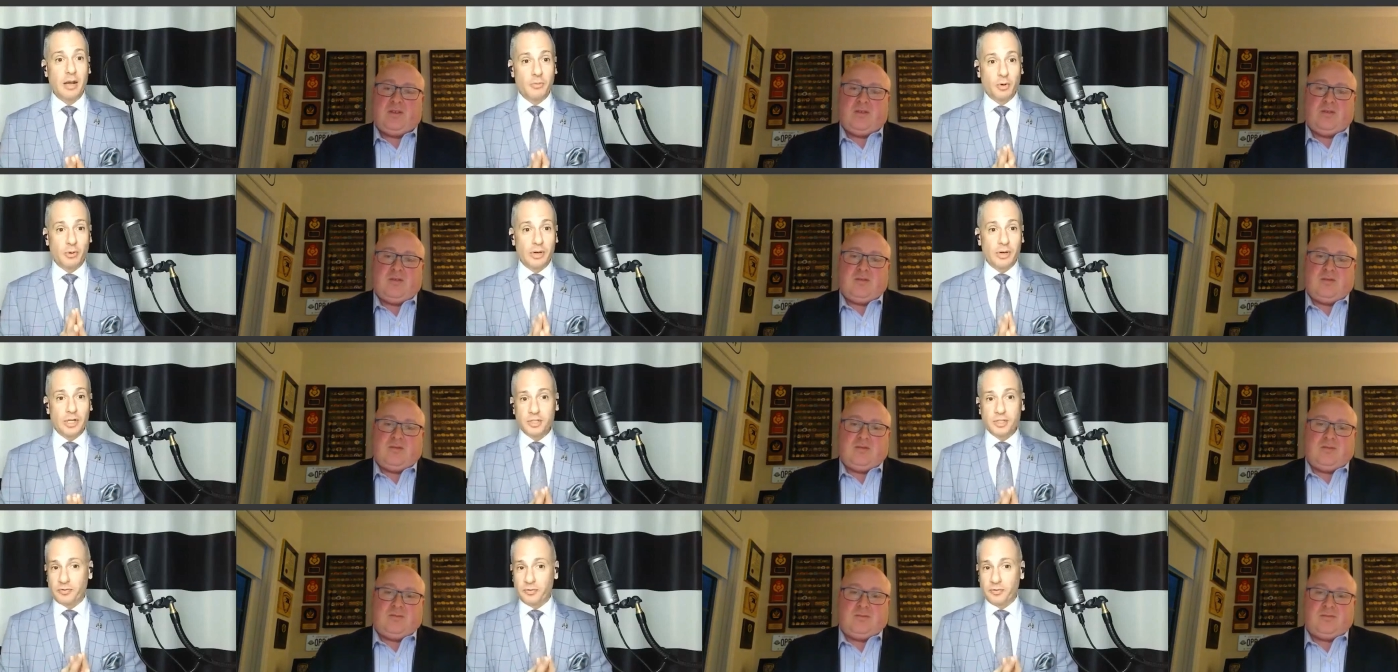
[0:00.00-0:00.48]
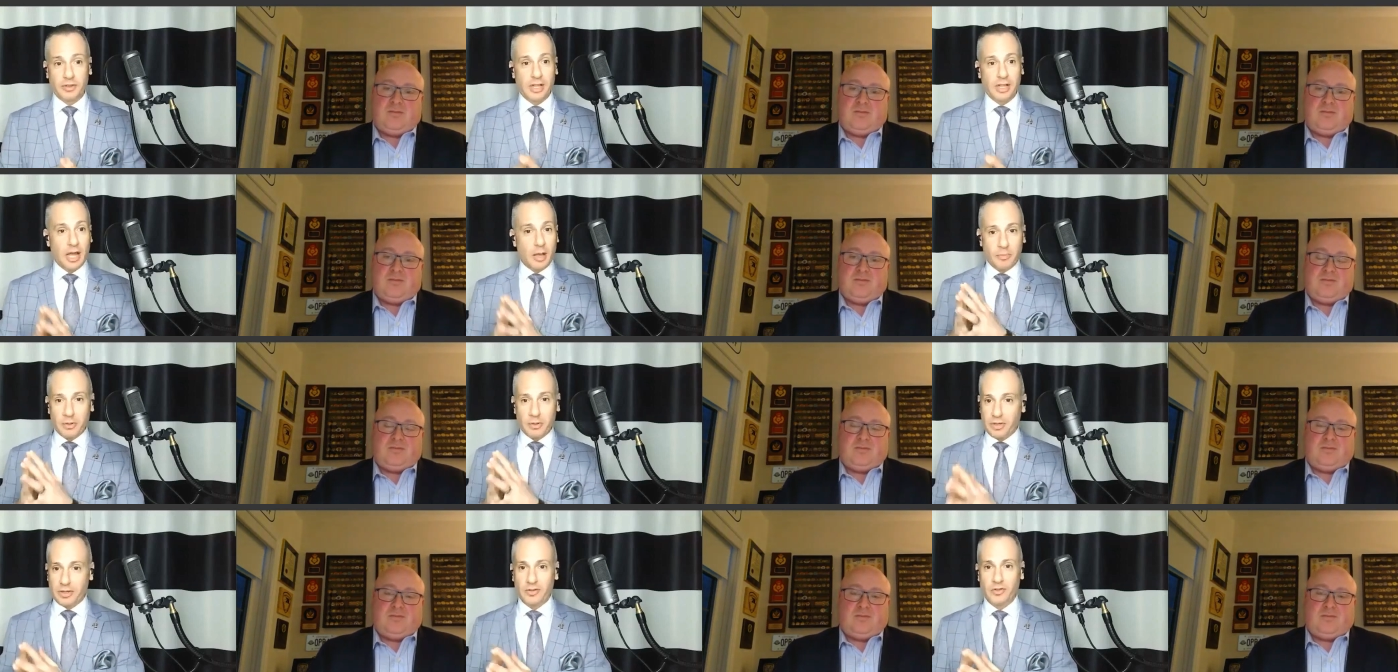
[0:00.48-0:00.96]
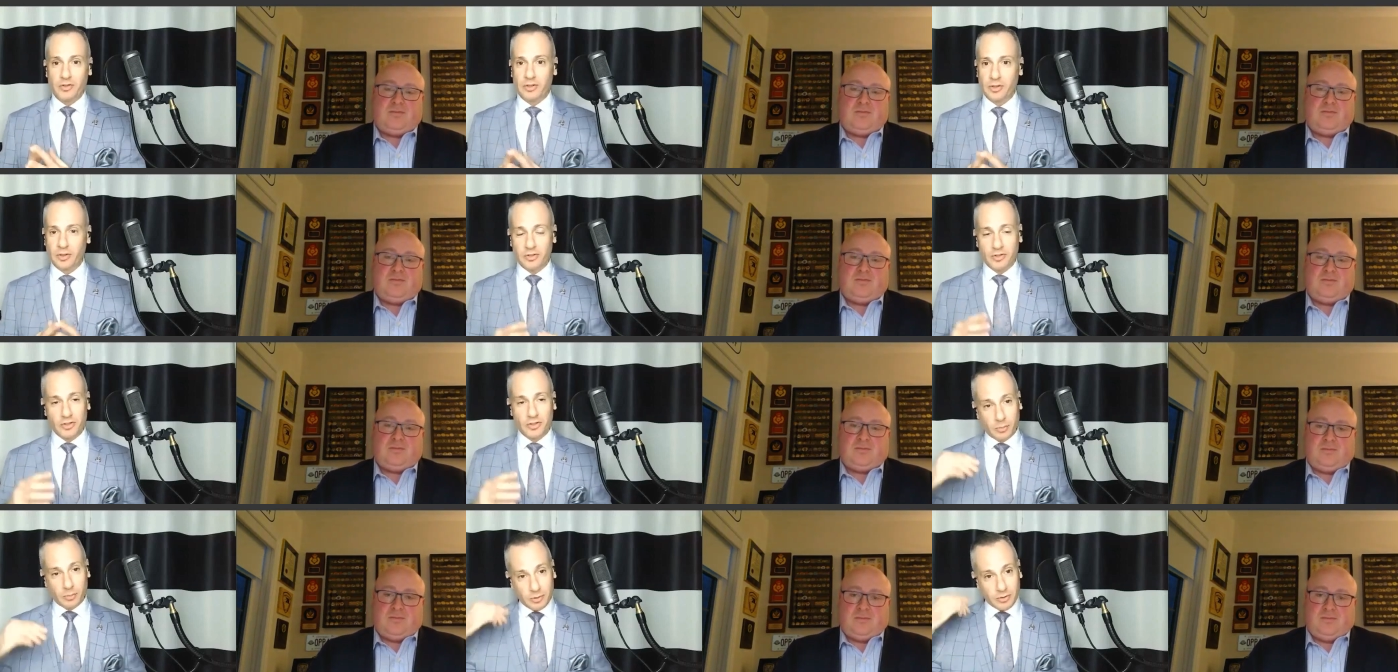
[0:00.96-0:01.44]
Speaker 1: admiration for that because
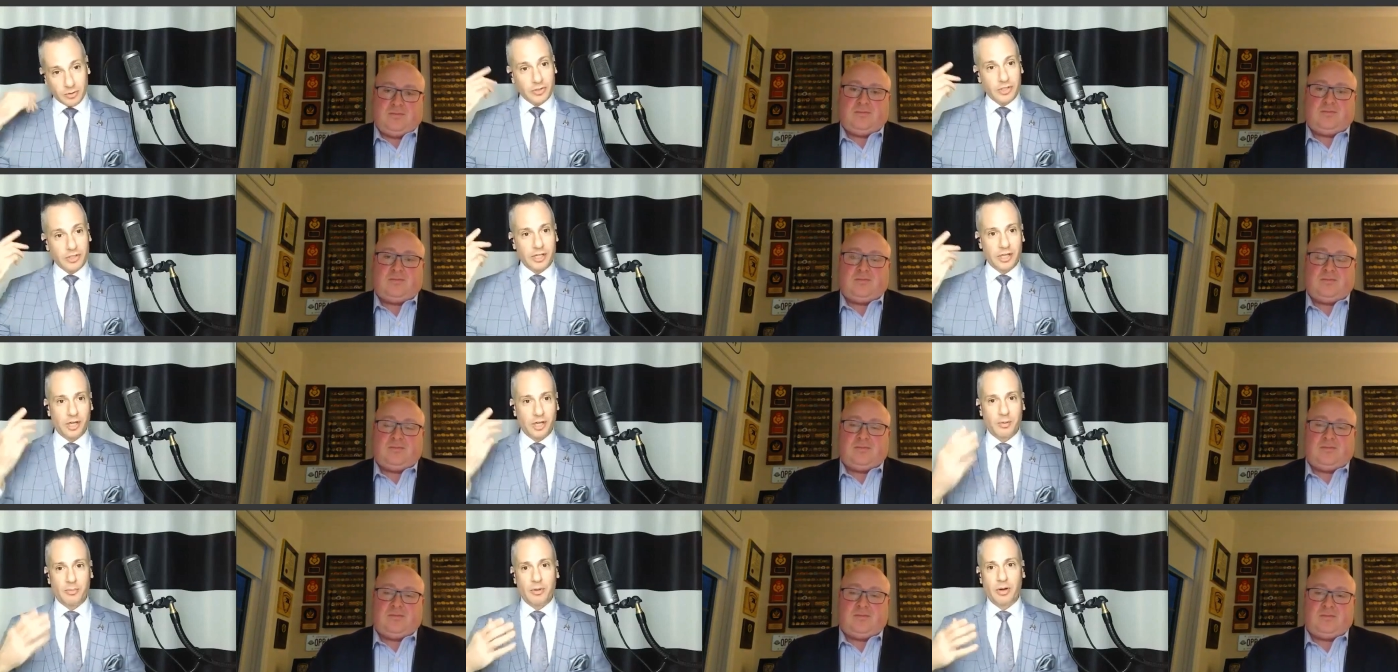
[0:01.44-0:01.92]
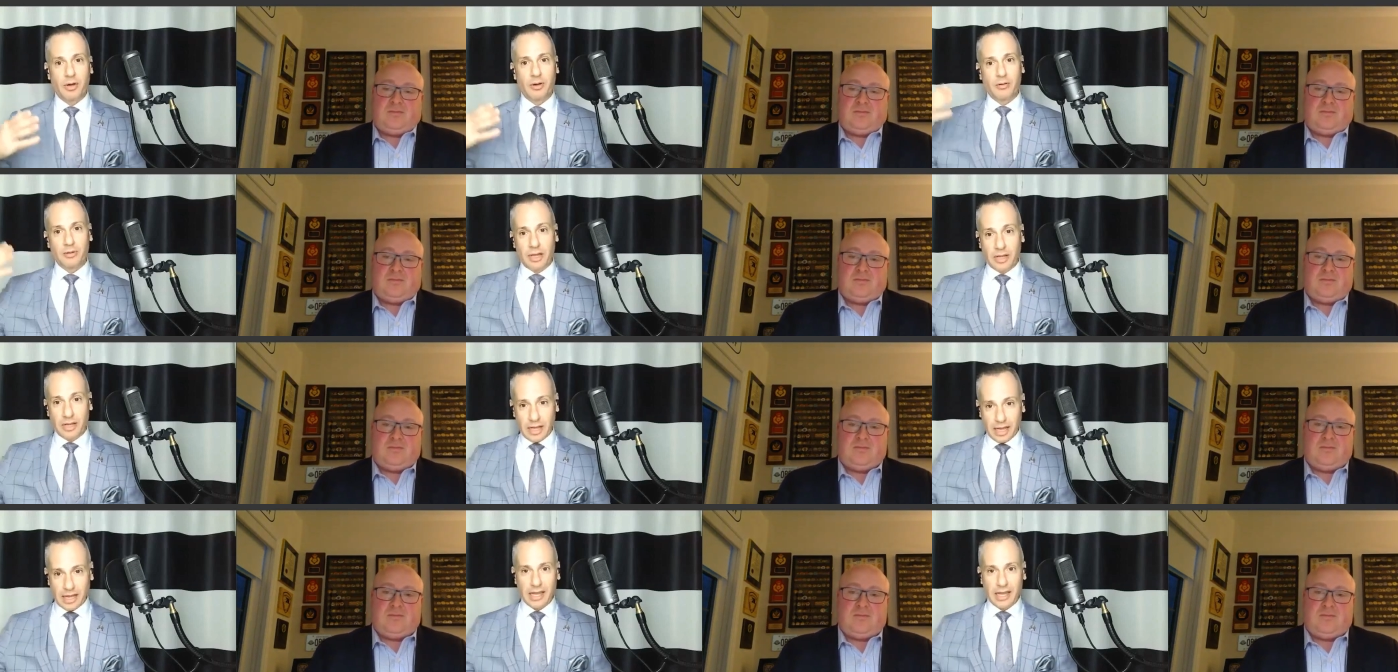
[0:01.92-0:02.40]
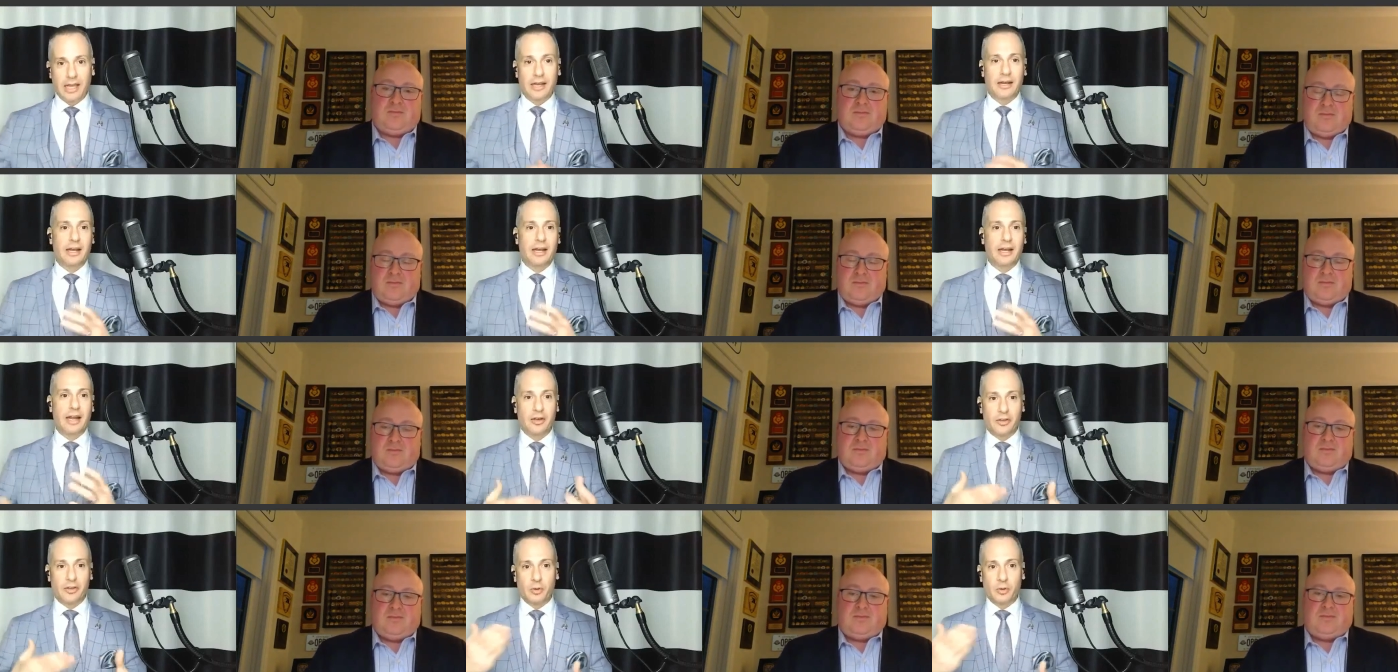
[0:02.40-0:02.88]
you know someone's thinking about
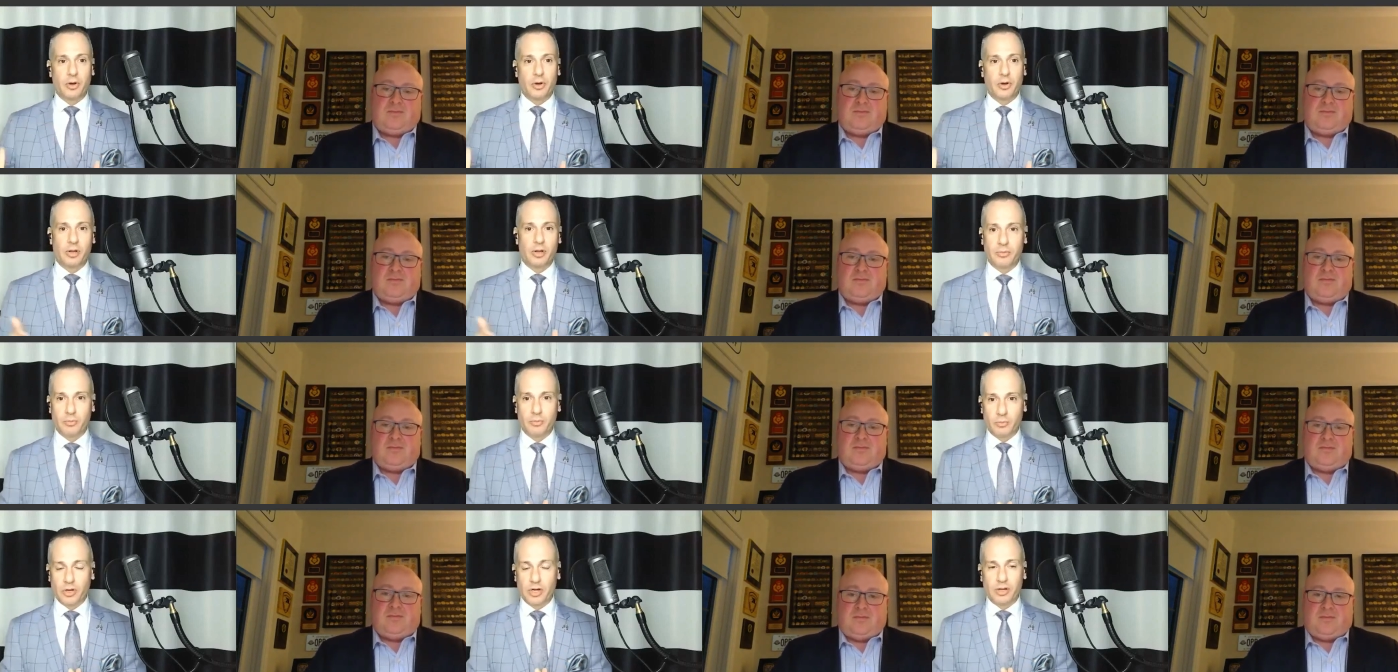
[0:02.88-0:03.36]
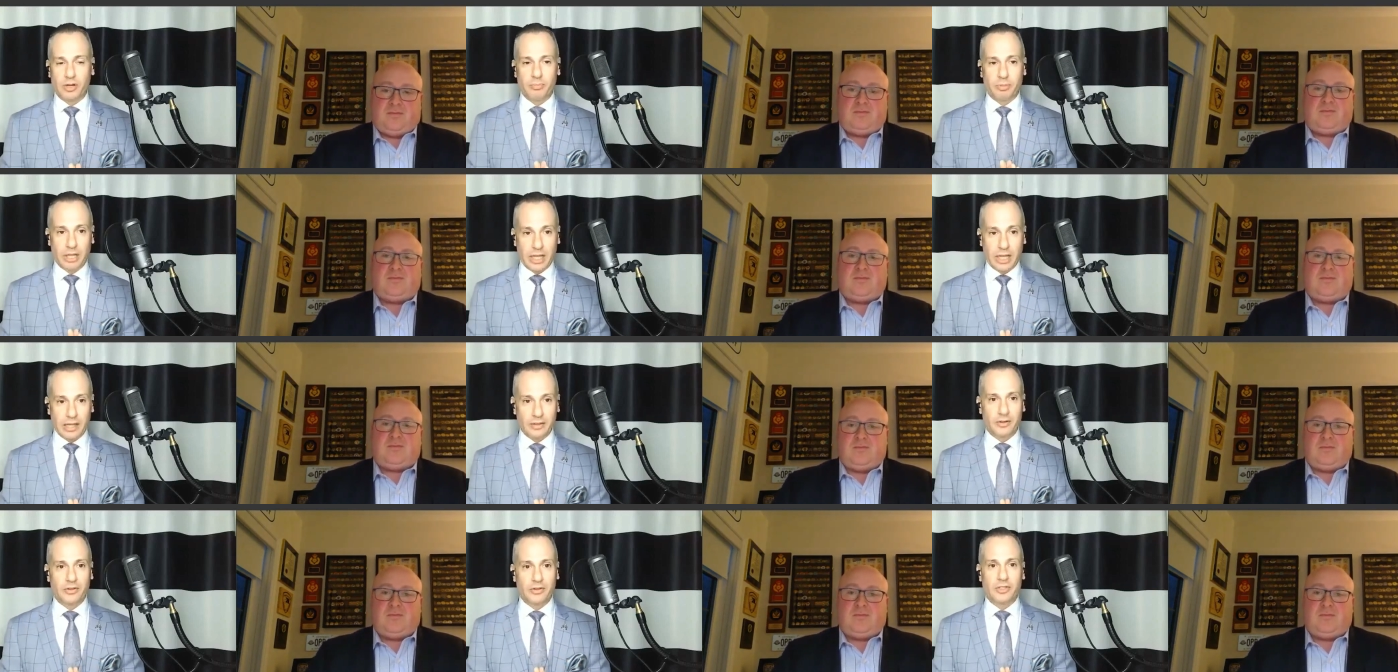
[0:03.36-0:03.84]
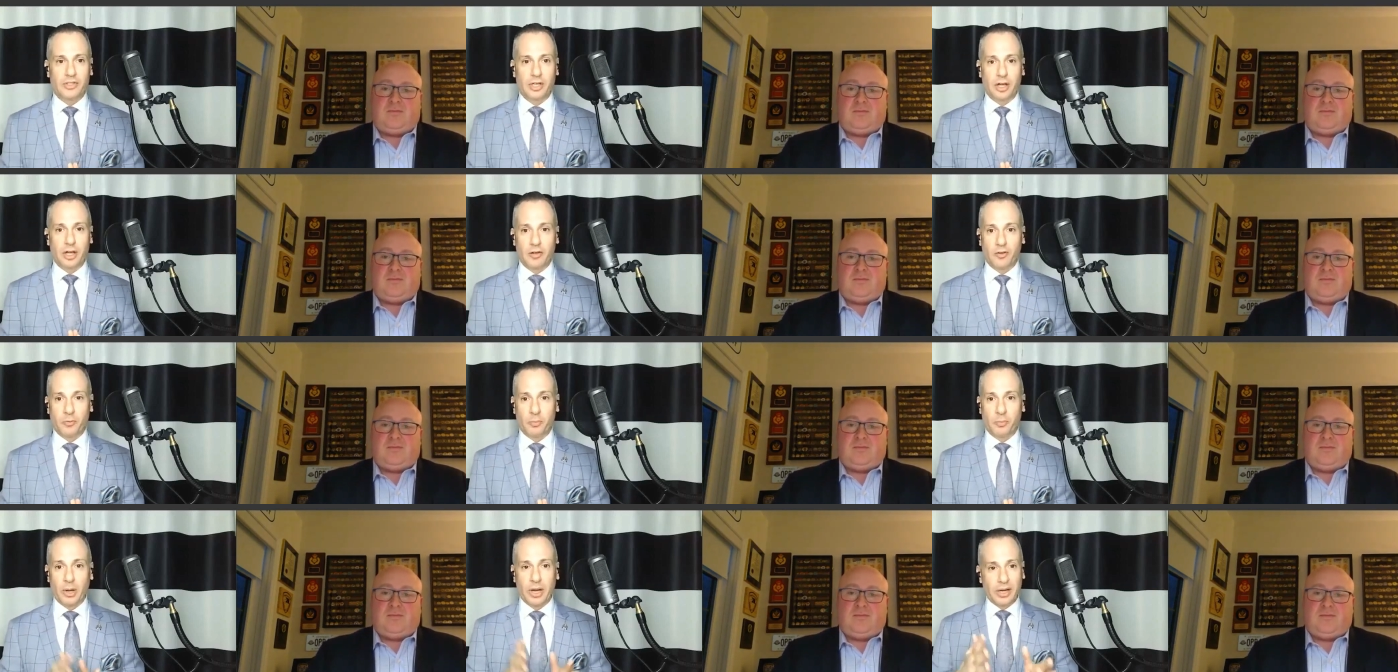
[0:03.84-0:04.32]
ahead and how they want to want to plan
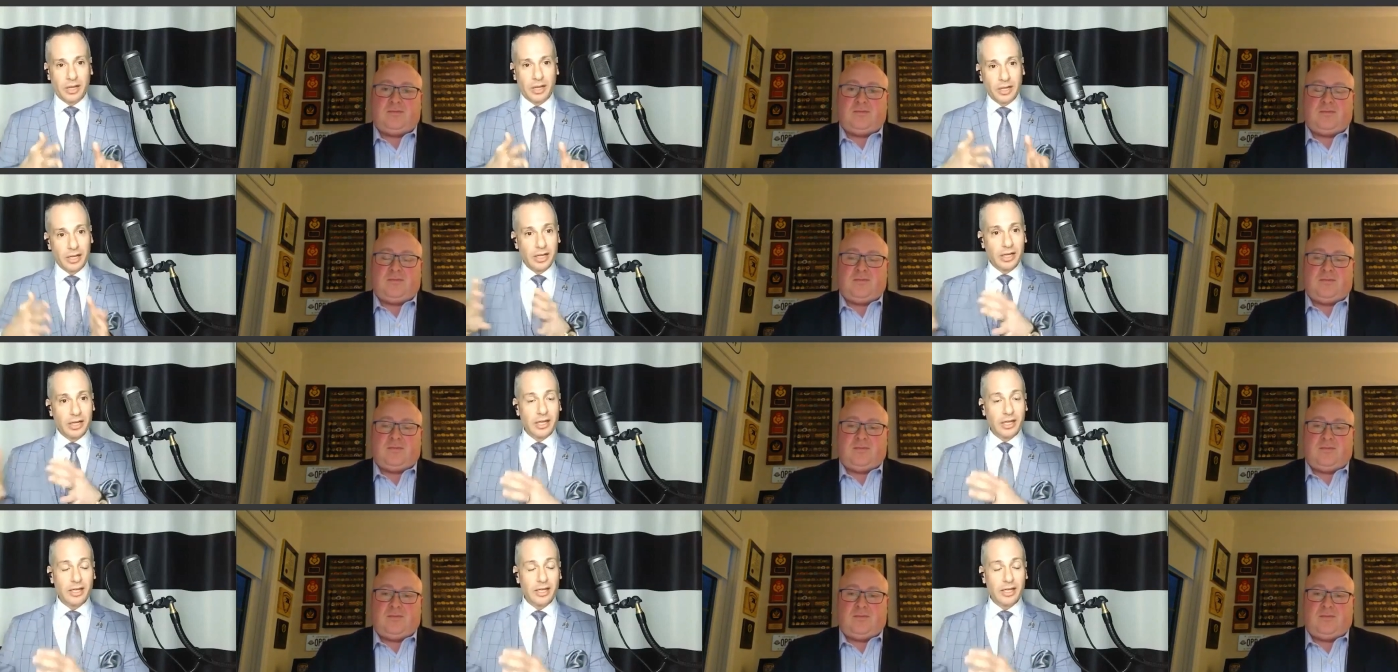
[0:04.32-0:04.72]
themselves but